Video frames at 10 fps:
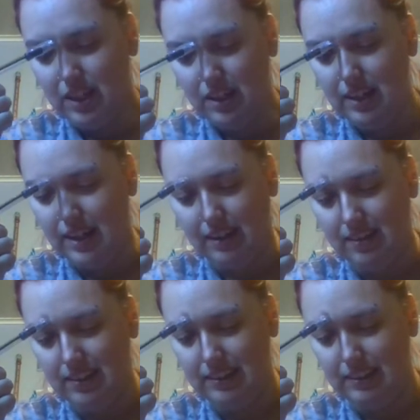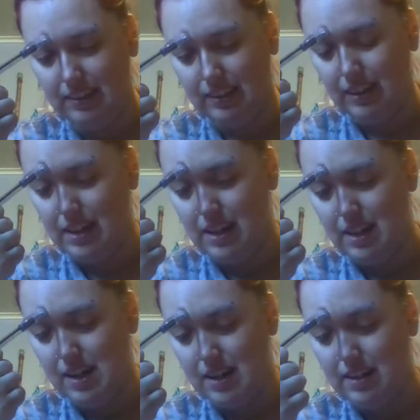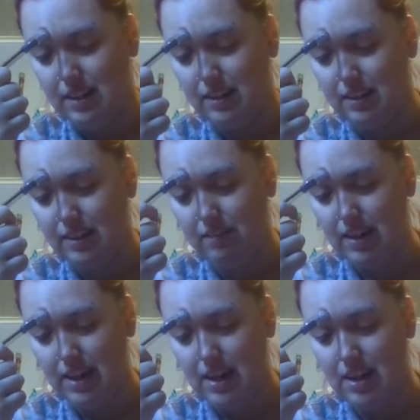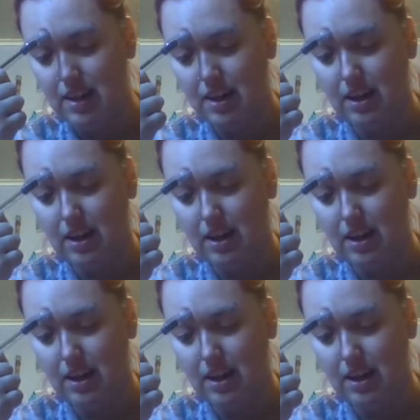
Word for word: yeah. And number eight